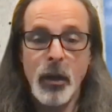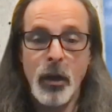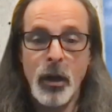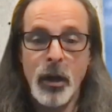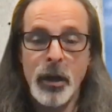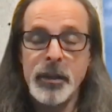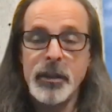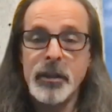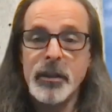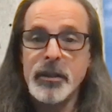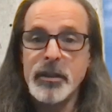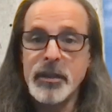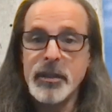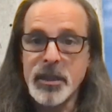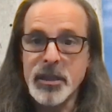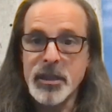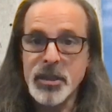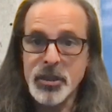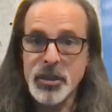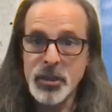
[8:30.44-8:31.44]
on
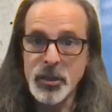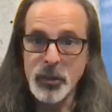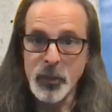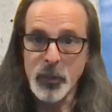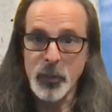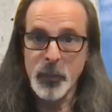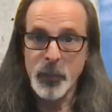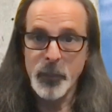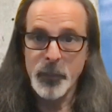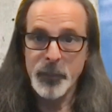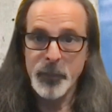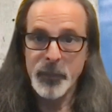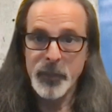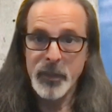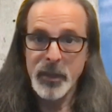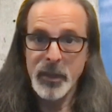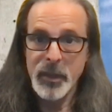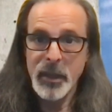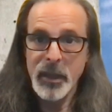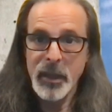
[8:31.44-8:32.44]
disc 2.
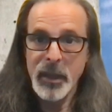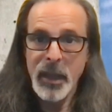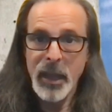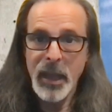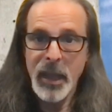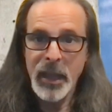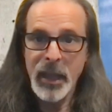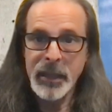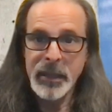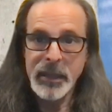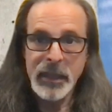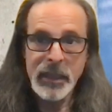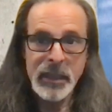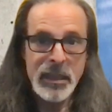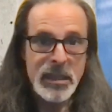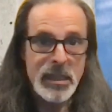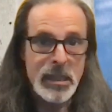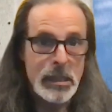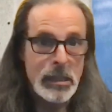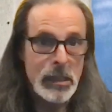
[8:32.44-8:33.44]
And in
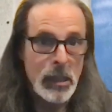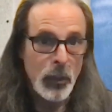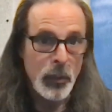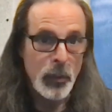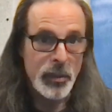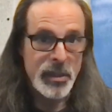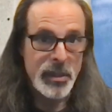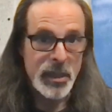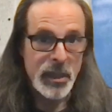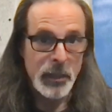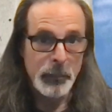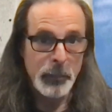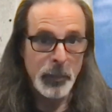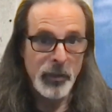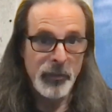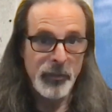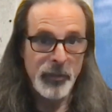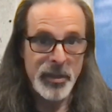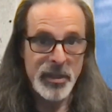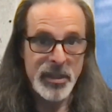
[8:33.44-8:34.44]
his notes in the
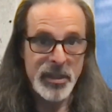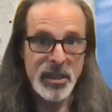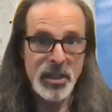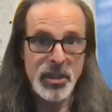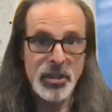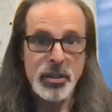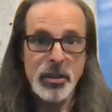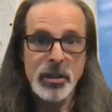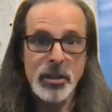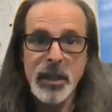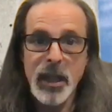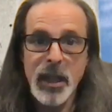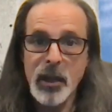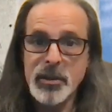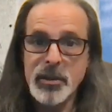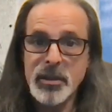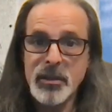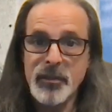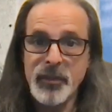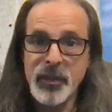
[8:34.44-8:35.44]
book for this edition,
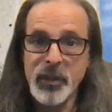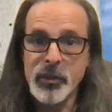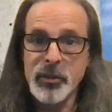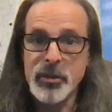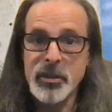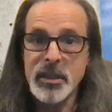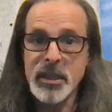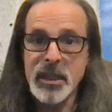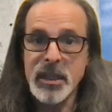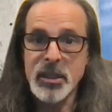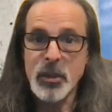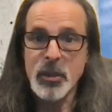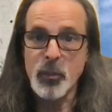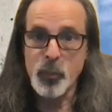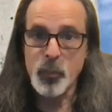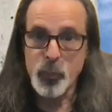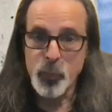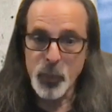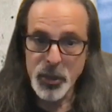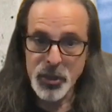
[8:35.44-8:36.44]
Townsend feels this
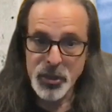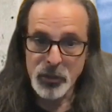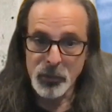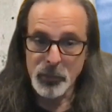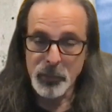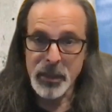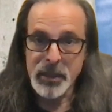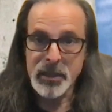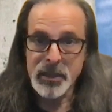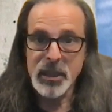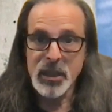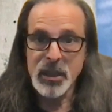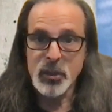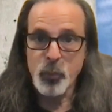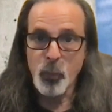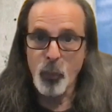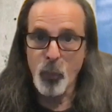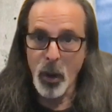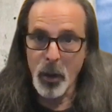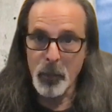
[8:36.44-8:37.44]
original mix
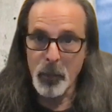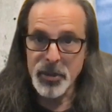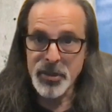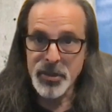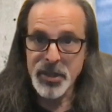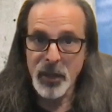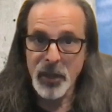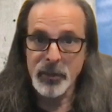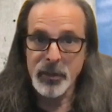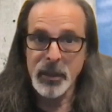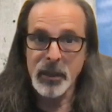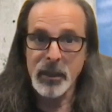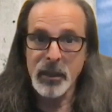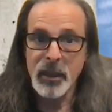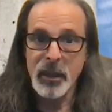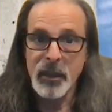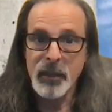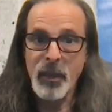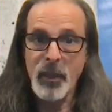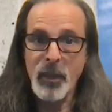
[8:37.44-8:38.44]
is warmer sounding
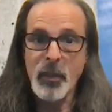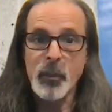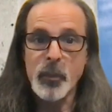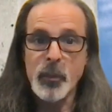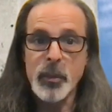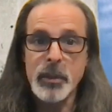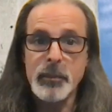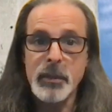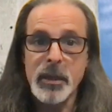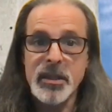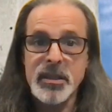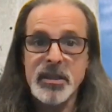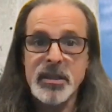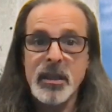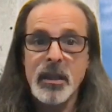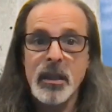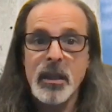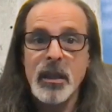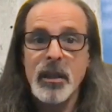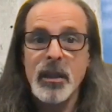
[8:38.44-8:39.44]
than the remix
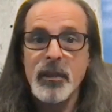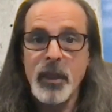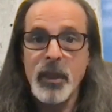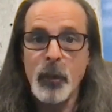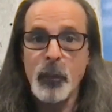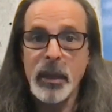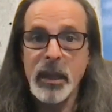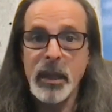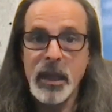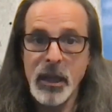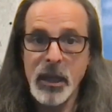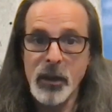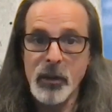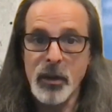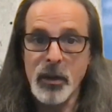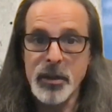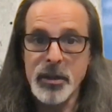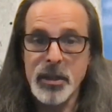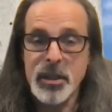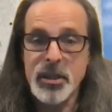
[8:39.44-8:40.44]
that we hear
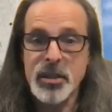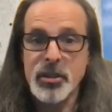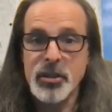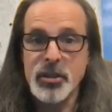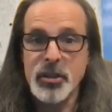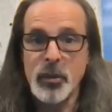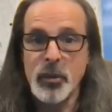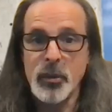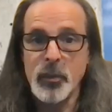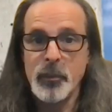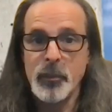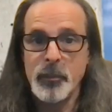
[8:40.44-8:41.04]
on disc 2,